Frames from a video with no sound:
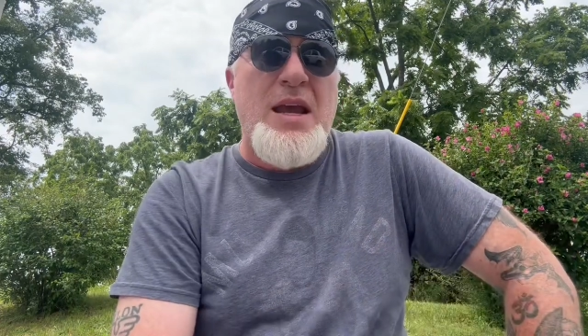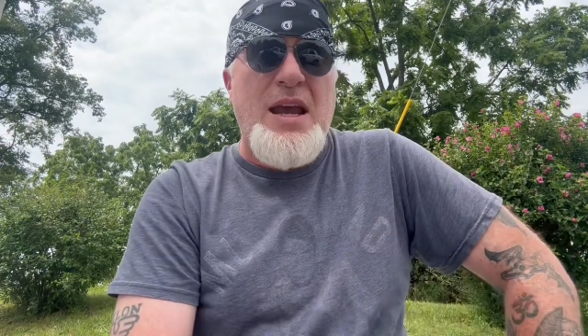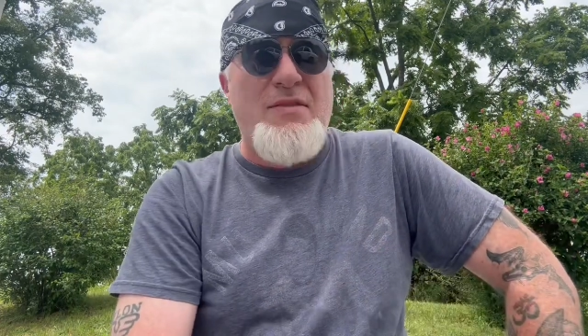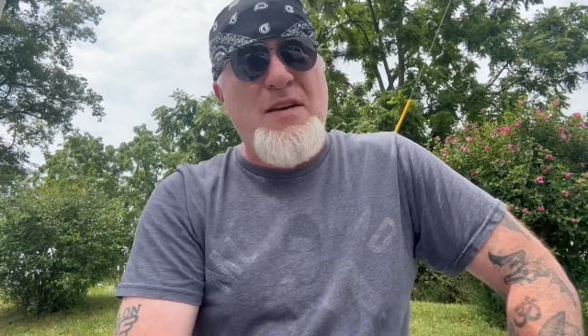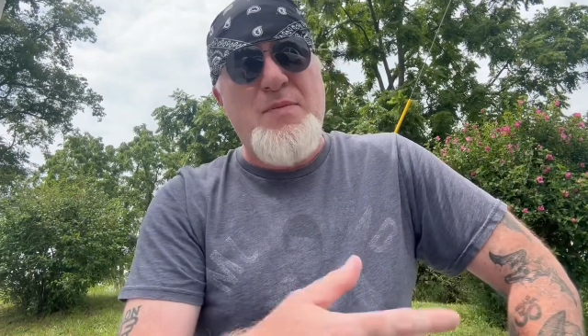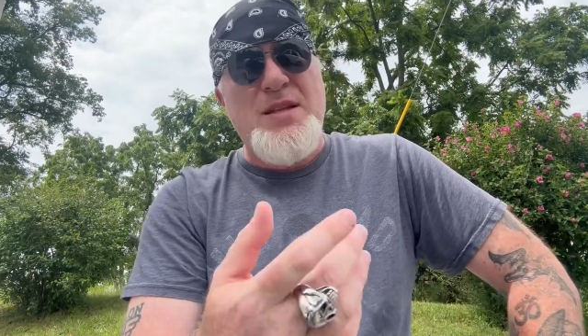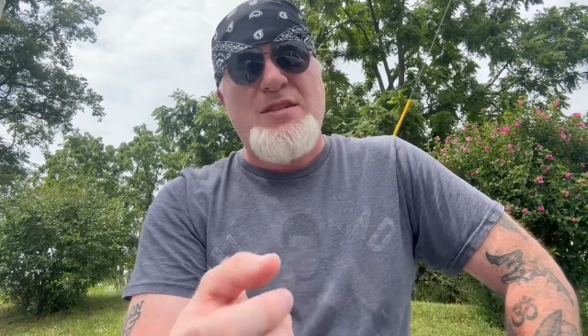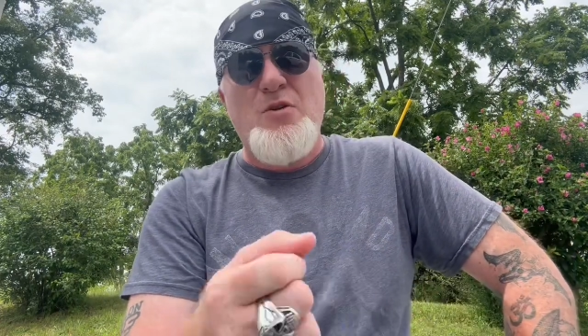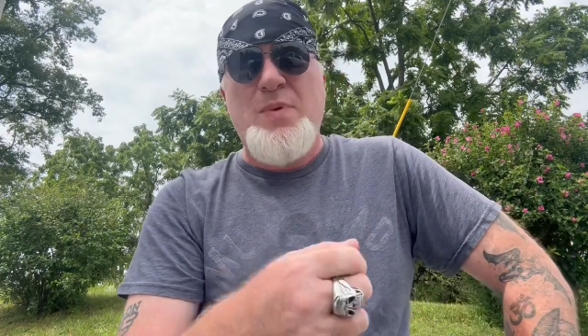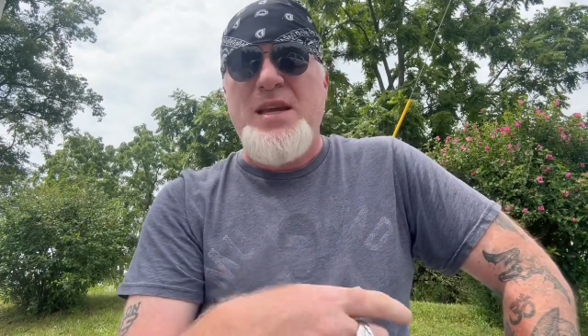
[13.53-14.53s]
And they've been
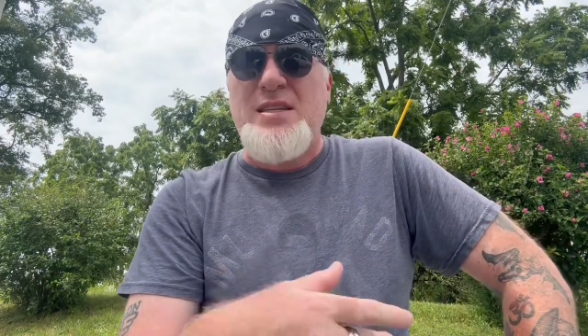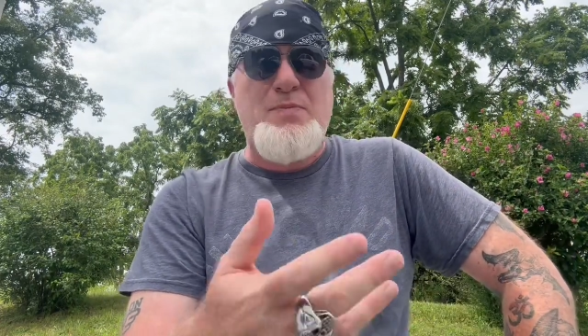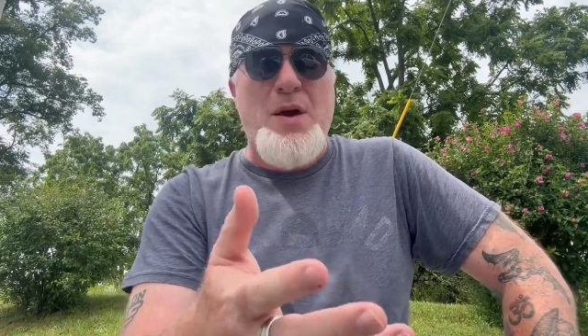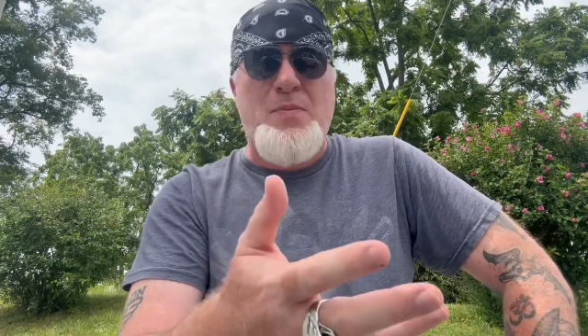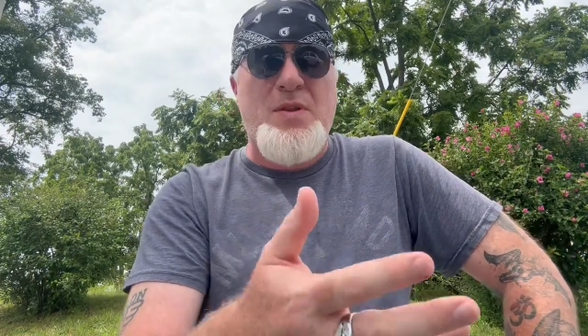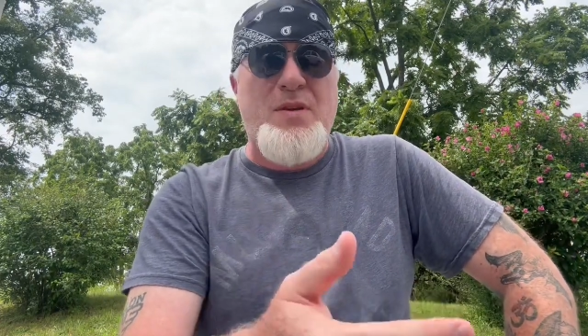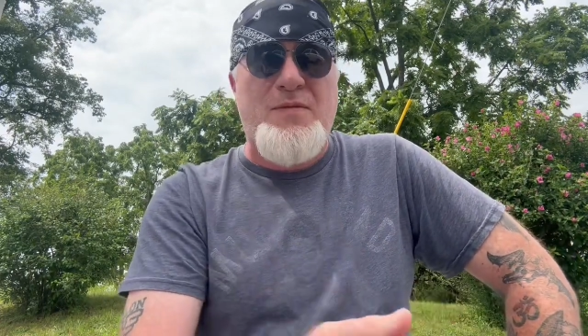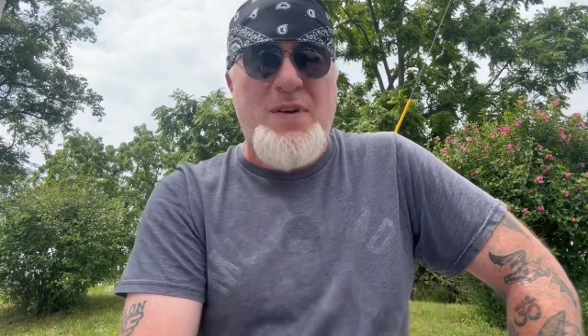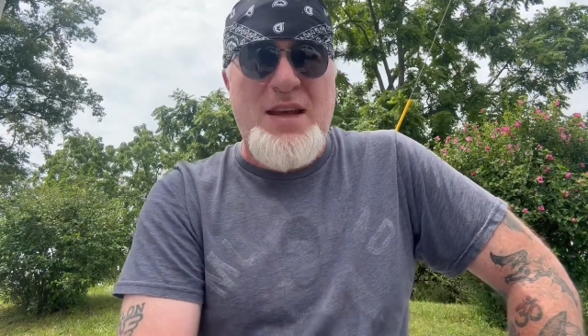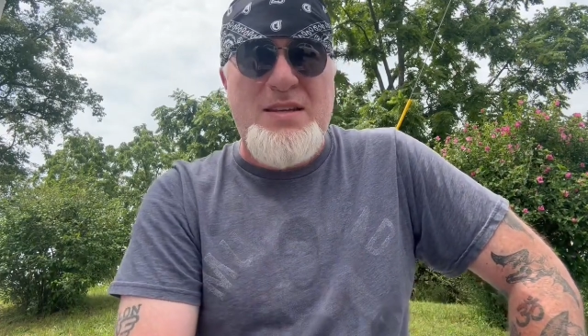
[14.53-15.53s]
so busy pumping their
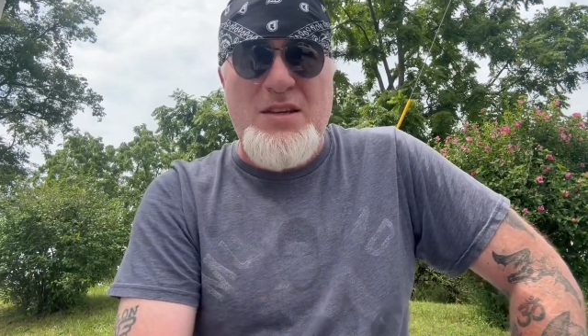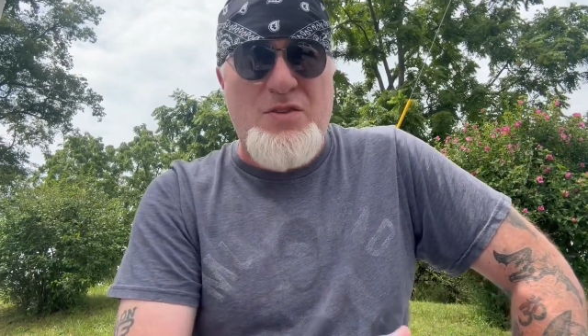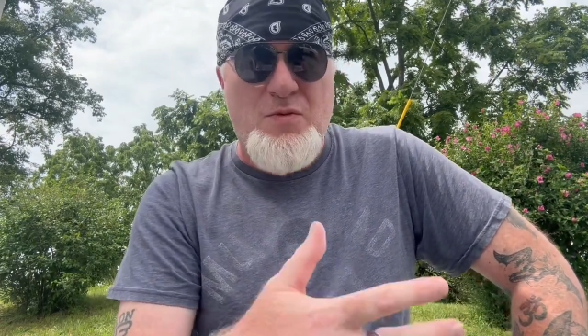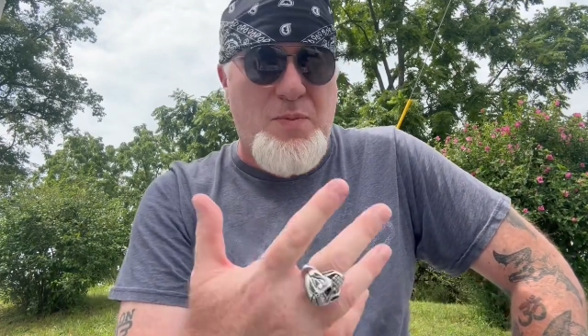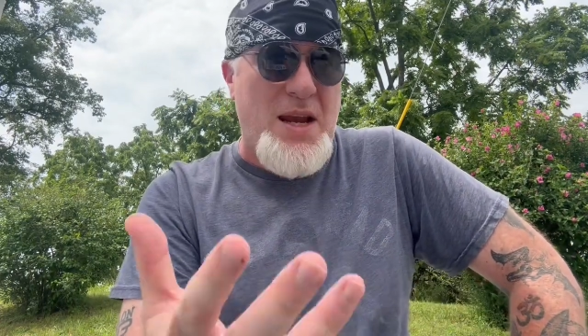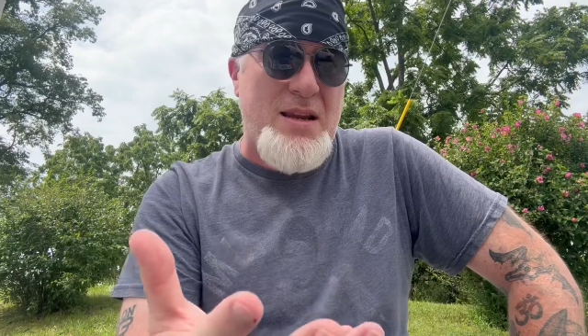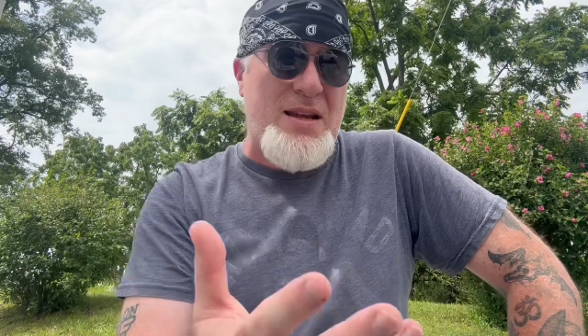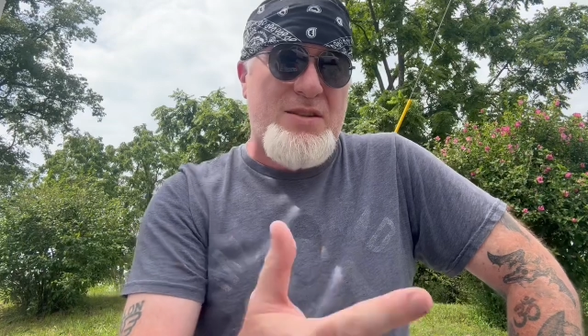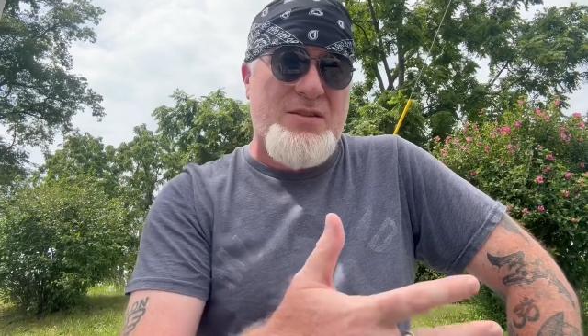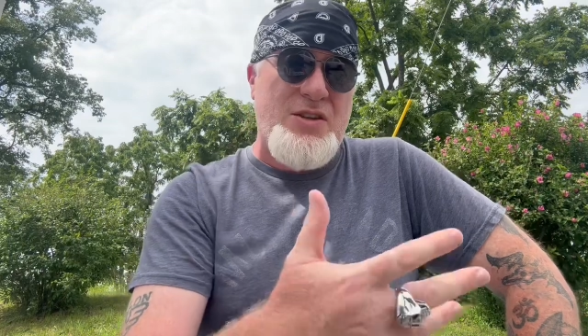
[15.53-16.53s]
fists and repeating
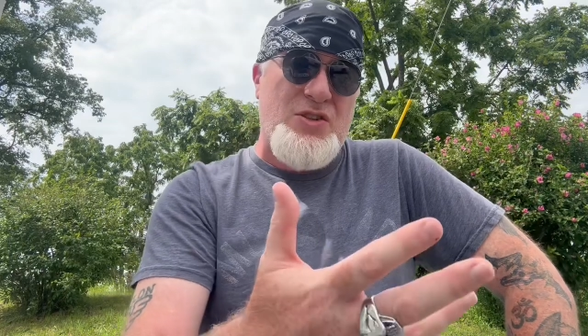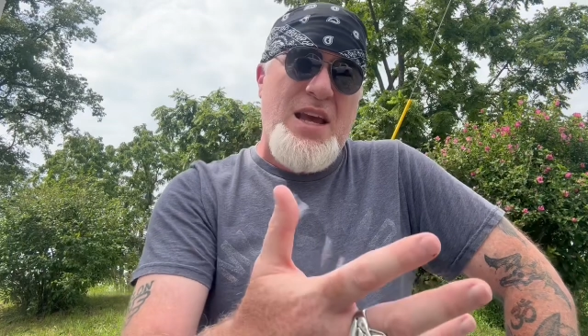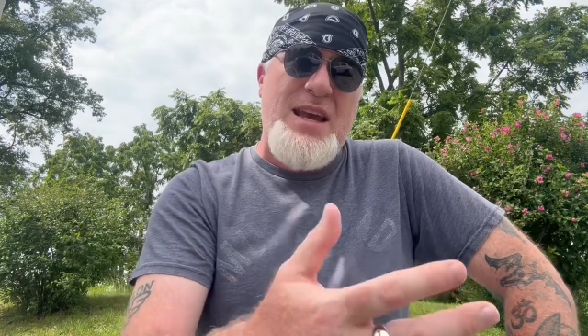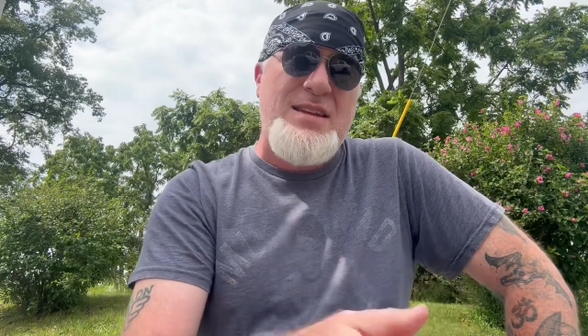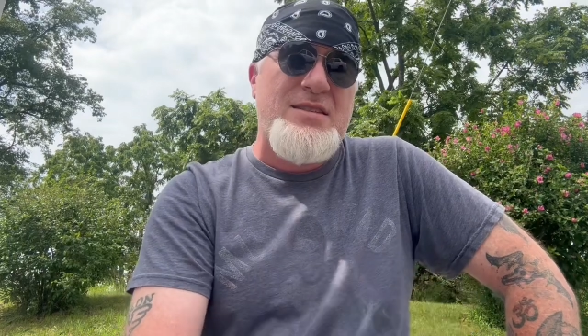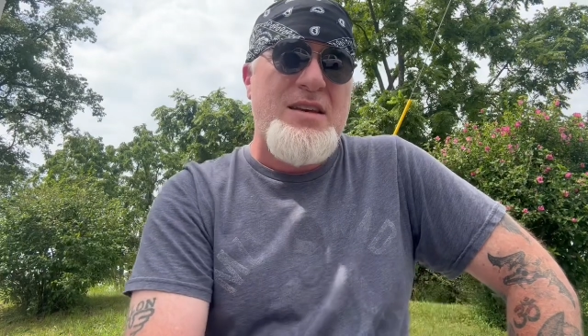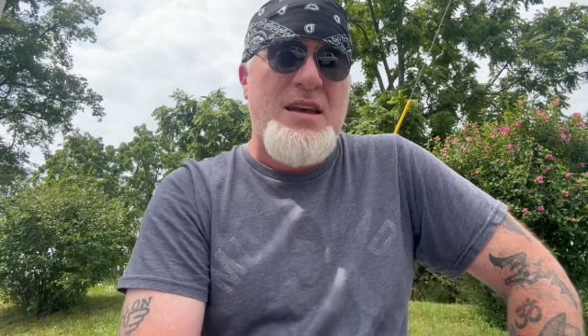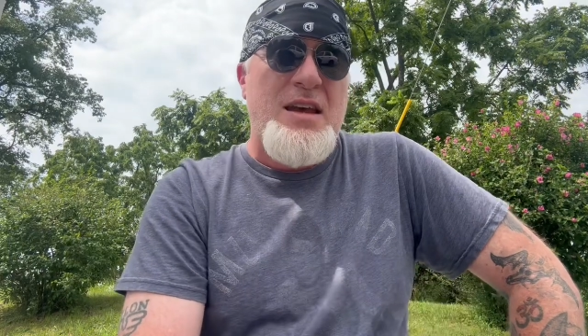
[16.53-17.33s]
his cliches